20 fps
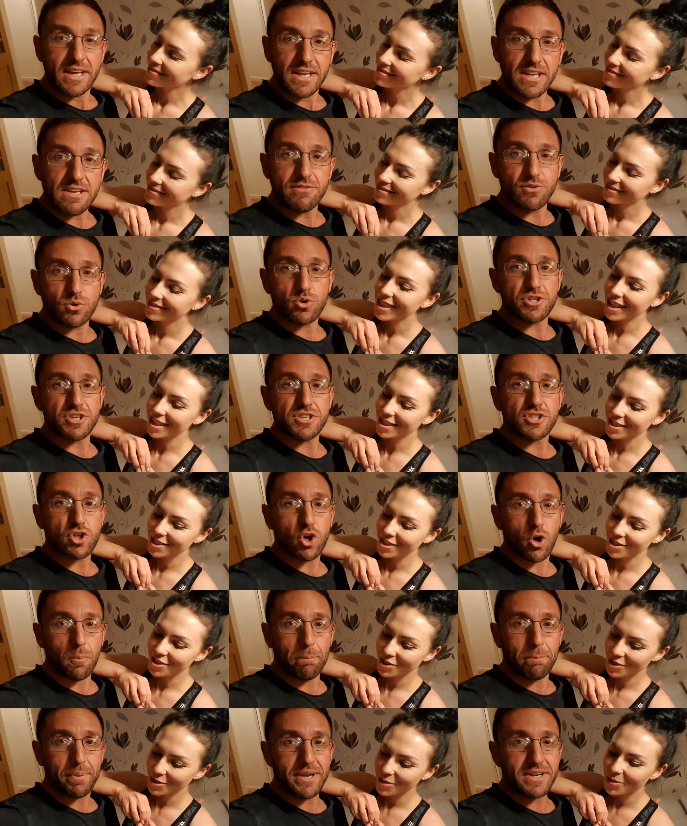Speaker 1: even though that's she's
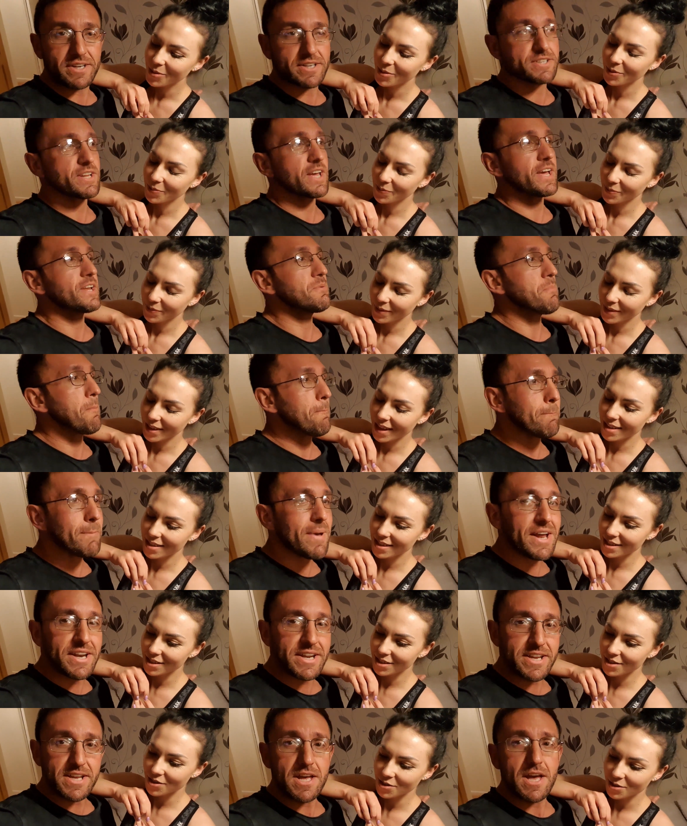competed in
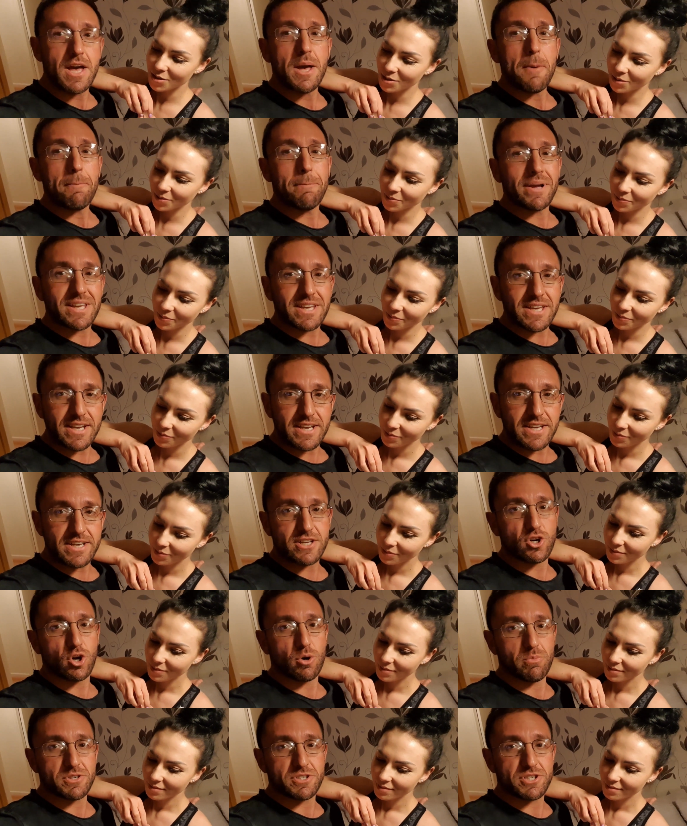many bikini
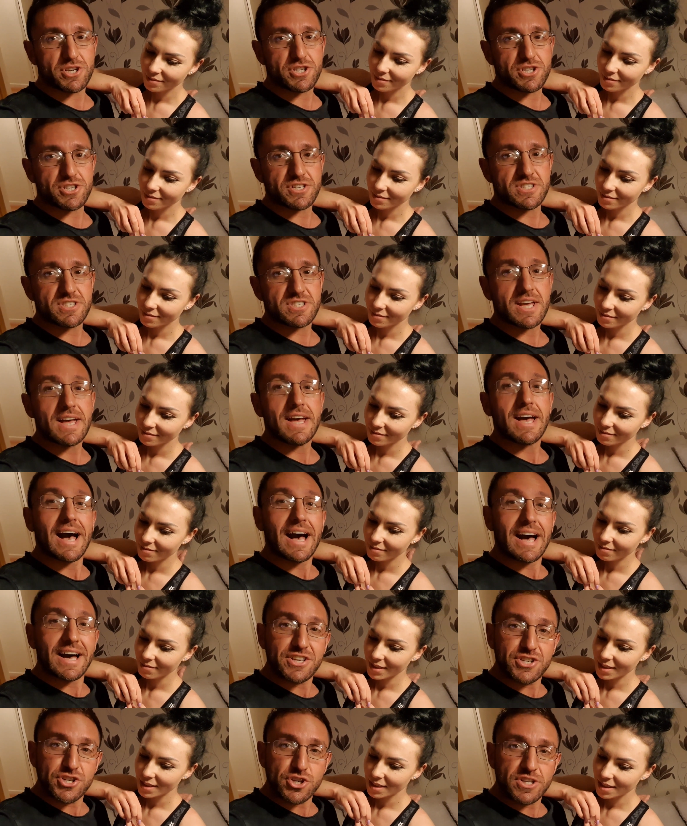competitions.
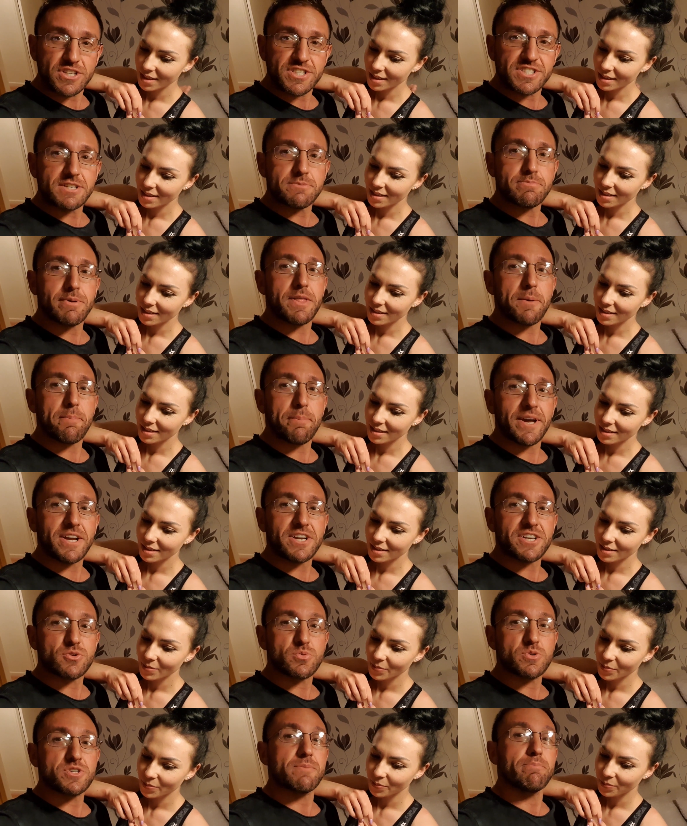As you can see by the
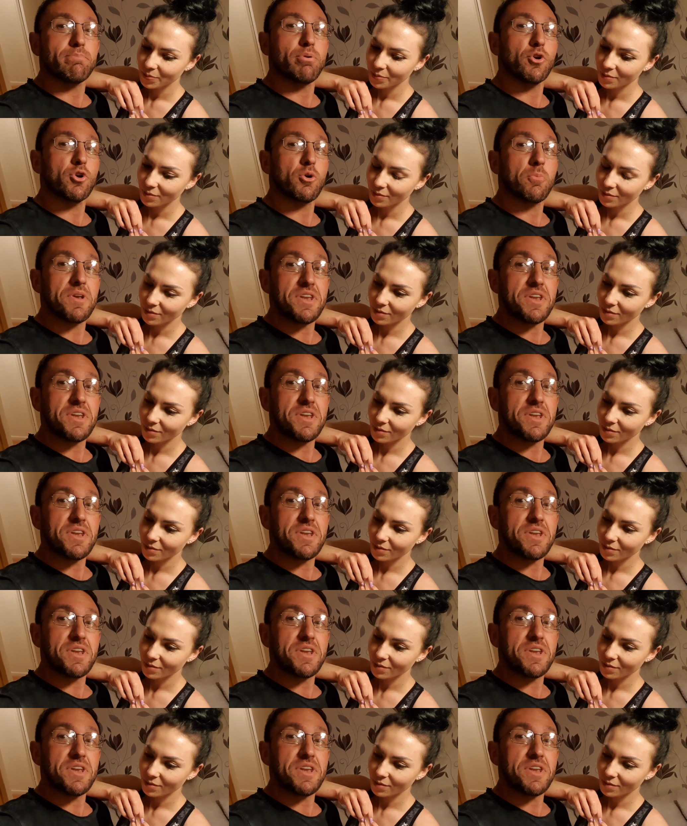pictures which I'm putting up